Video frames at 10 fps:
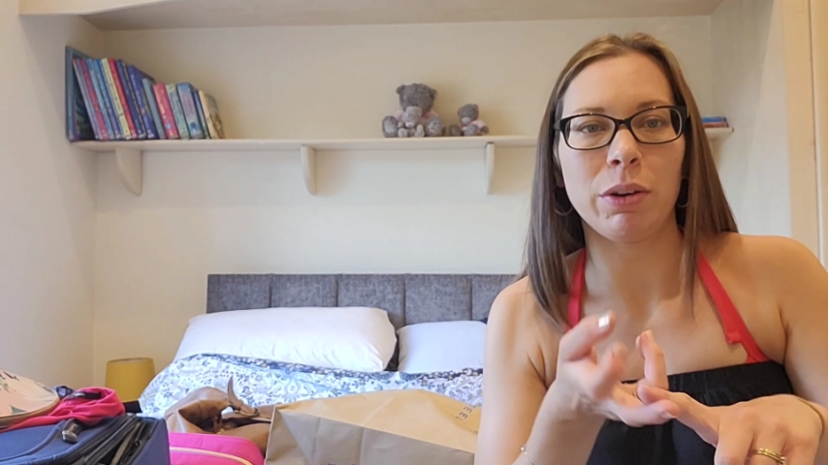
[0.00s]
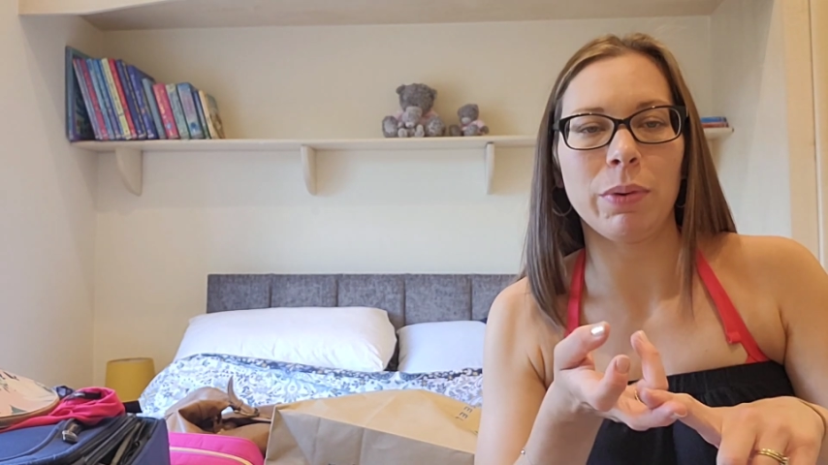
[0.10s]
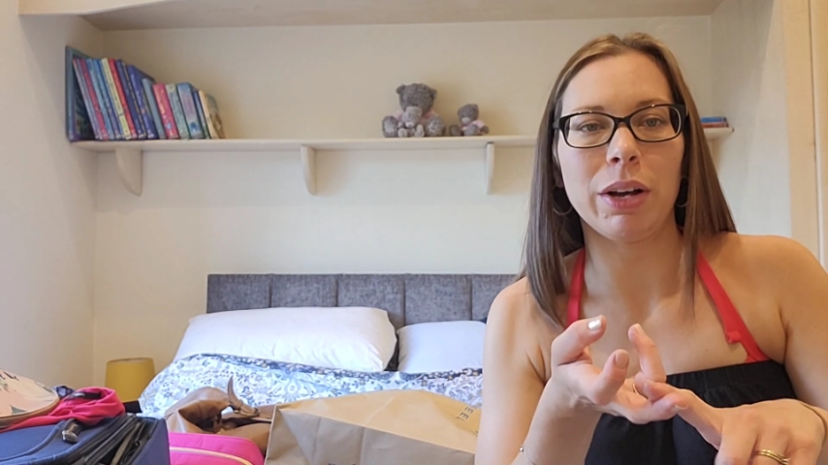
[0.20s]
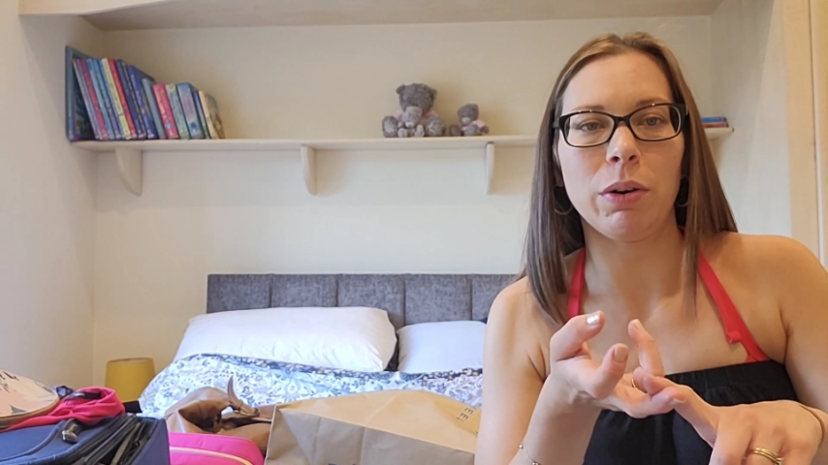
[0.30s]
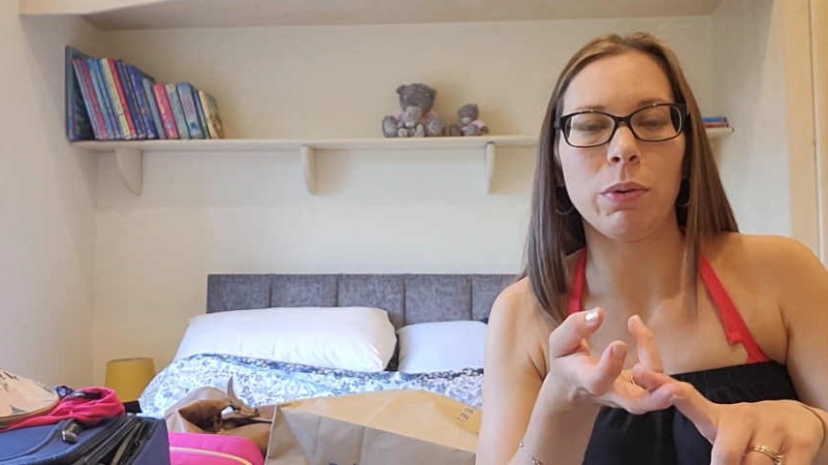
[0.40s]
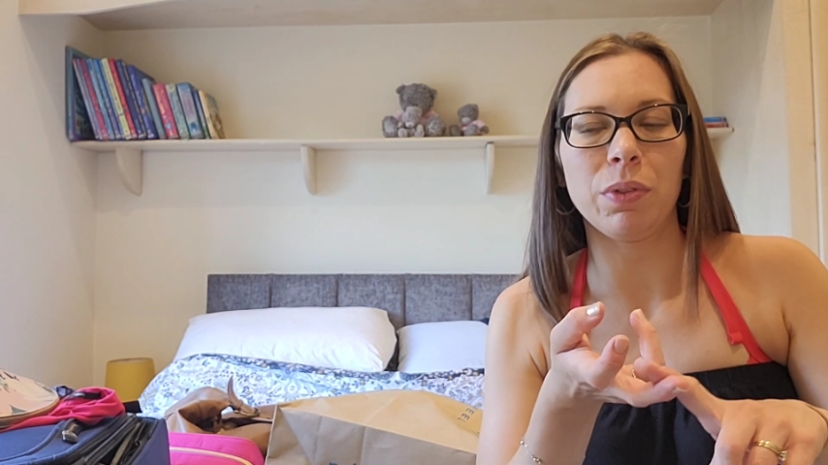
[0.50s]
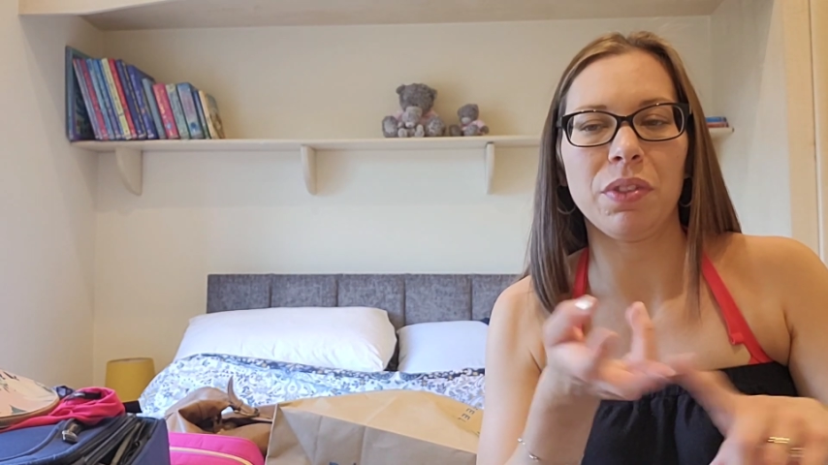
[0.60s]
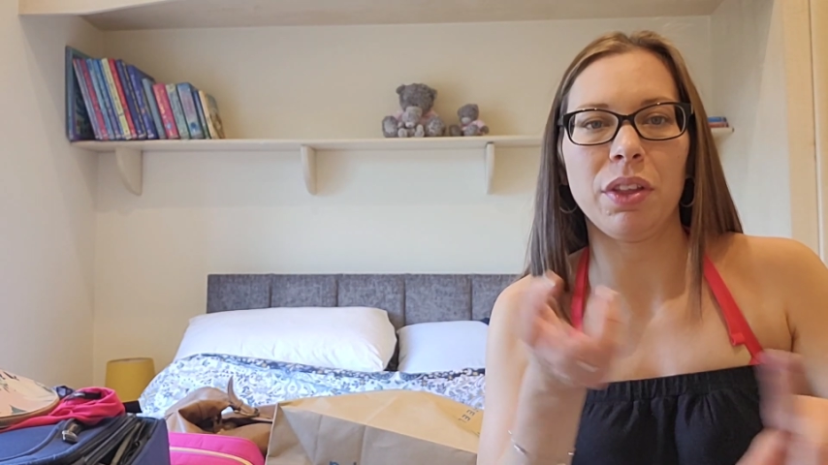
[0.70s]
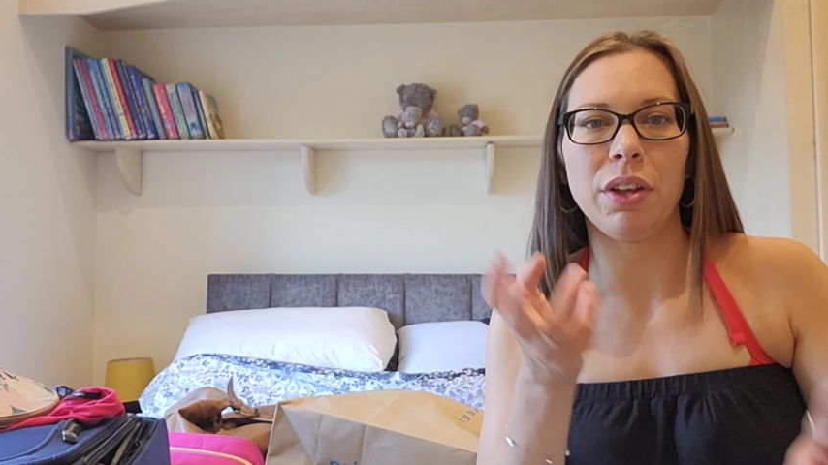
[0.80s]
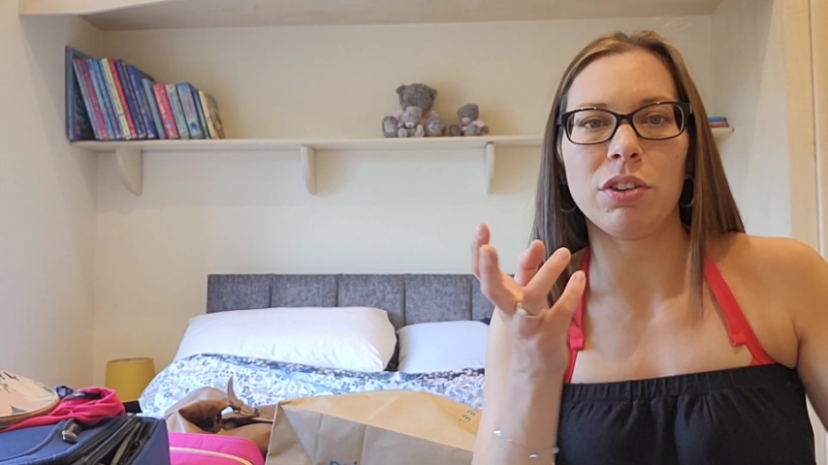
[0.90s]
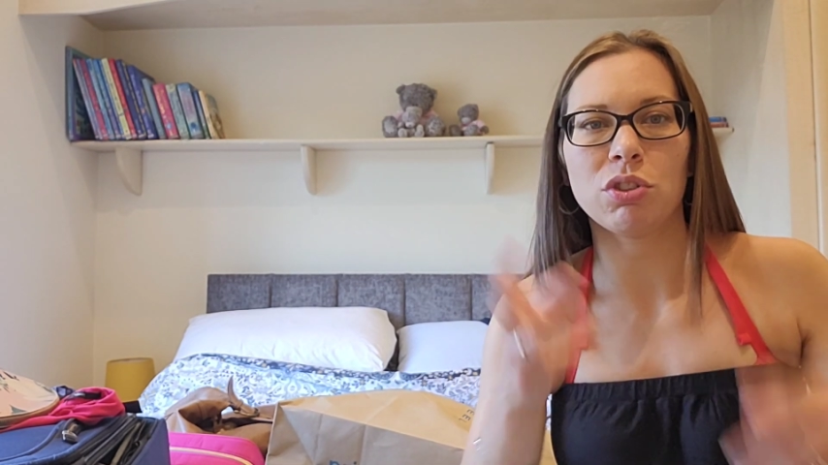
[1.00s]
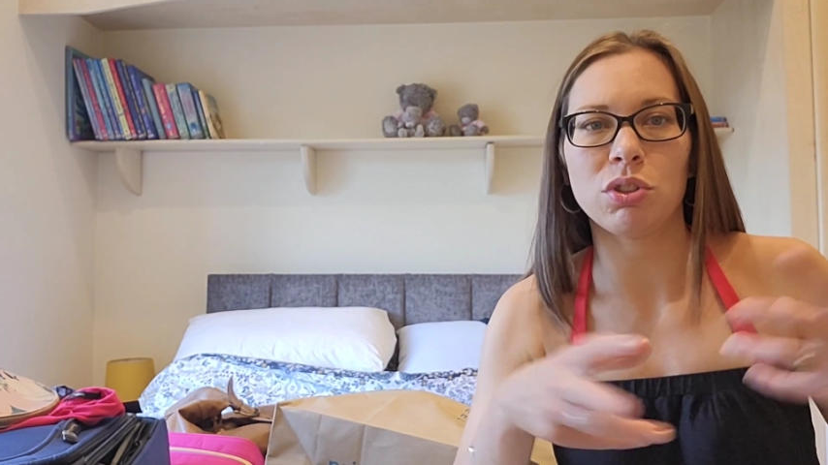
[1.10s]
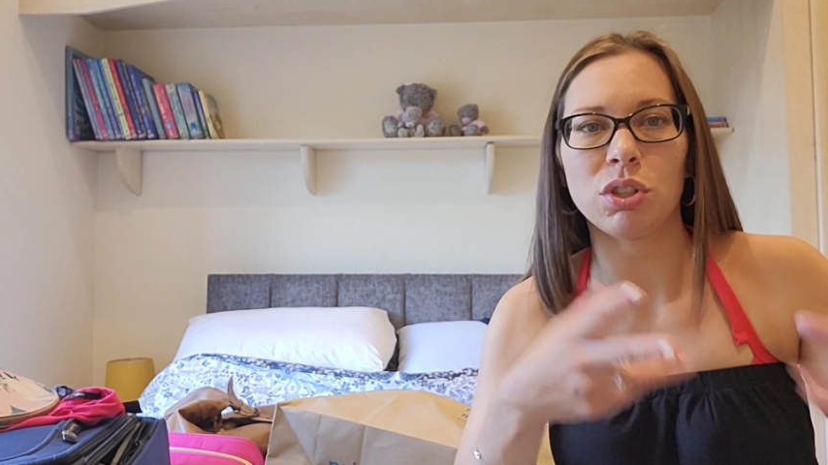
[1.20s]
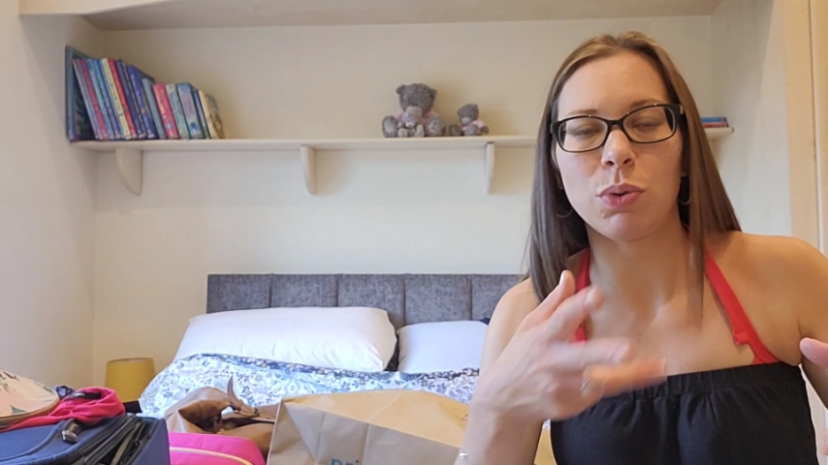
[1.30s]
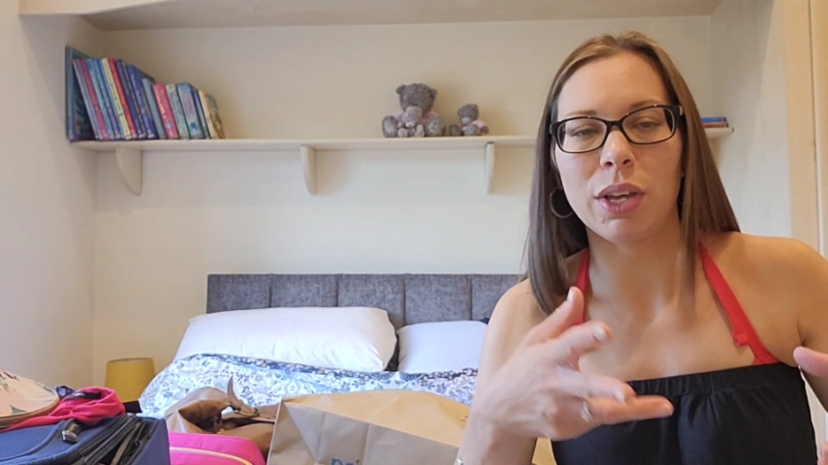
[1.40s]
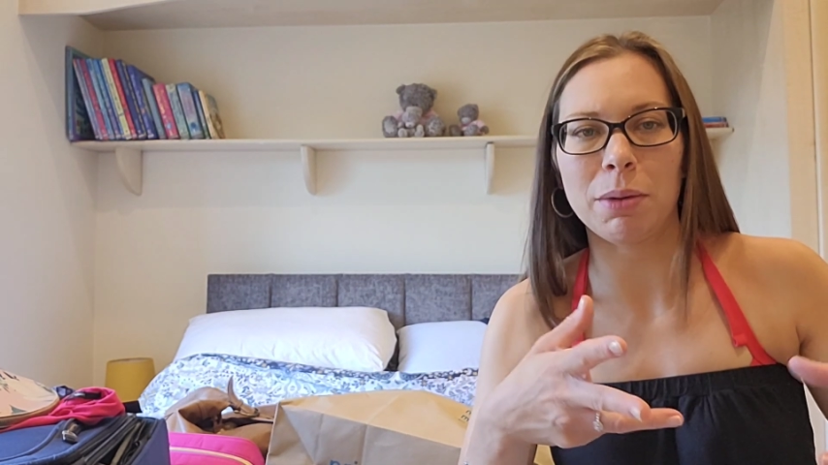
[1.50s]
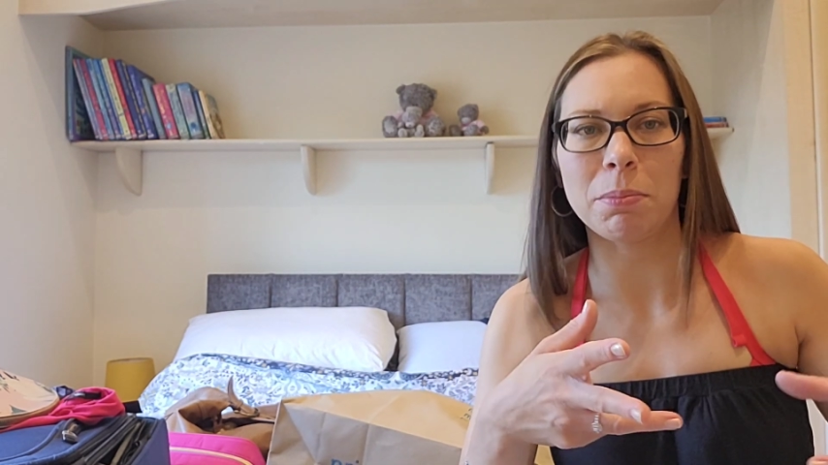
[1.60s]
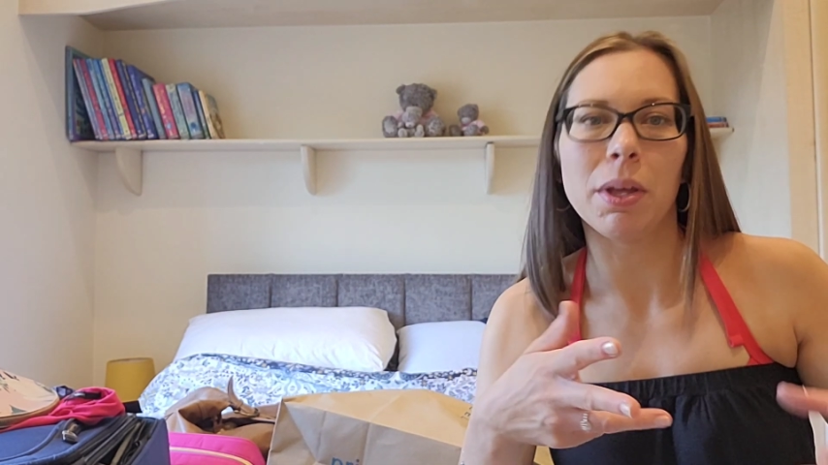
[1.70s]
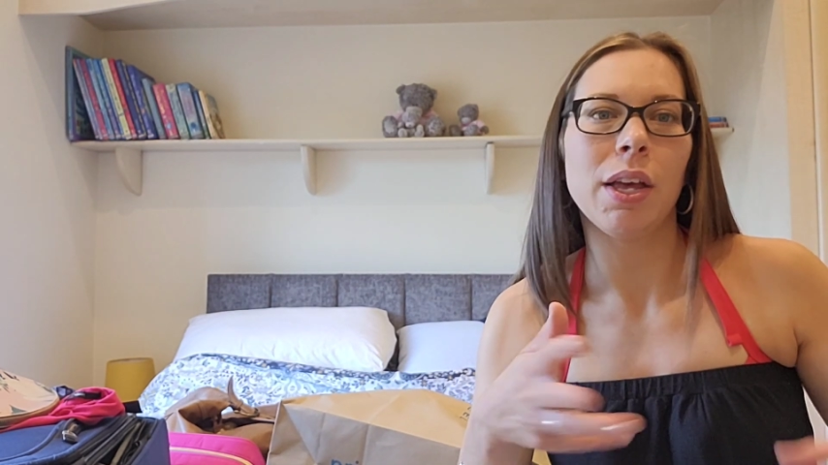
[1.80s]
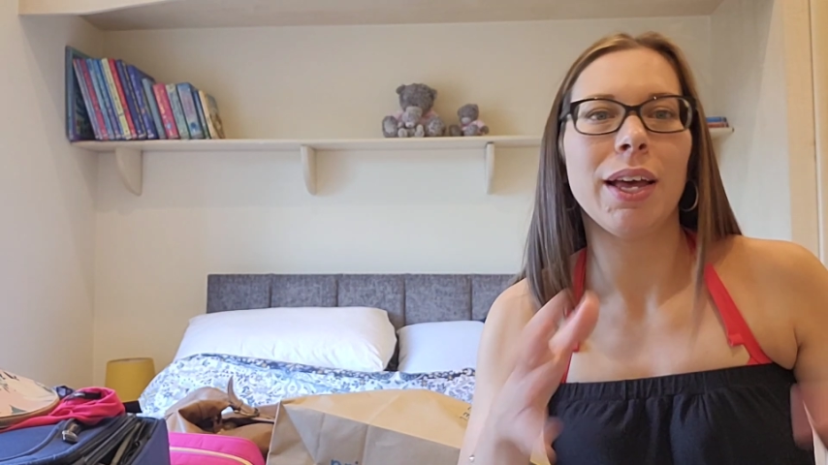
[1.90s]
well, that just suit him,